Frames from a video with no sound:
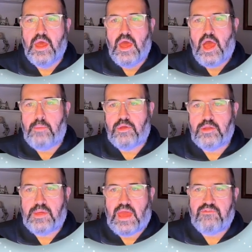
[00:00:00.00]
I'm going to
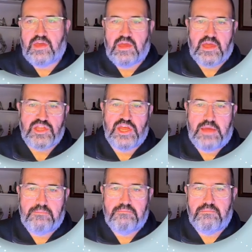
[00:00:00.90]
be having a
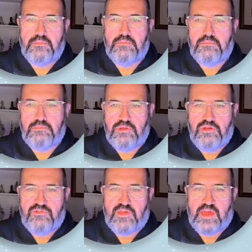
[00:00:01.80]
chat
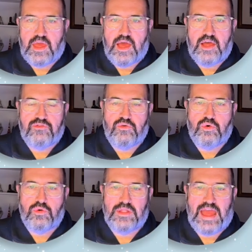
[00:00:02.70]
using a tool
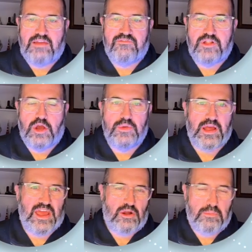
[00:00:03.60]
called langflow, and
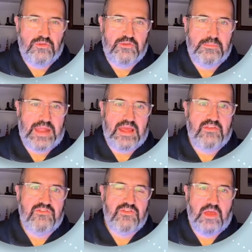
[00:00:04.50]
again I'll put some
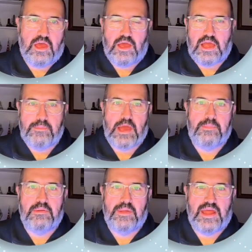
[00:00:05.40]
links coming up
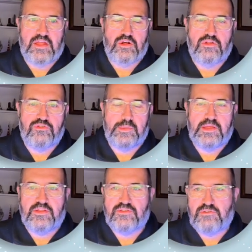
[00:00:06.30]
in a minute, and they'll also be in
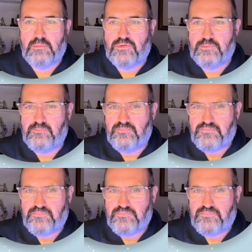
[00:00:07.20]
the description.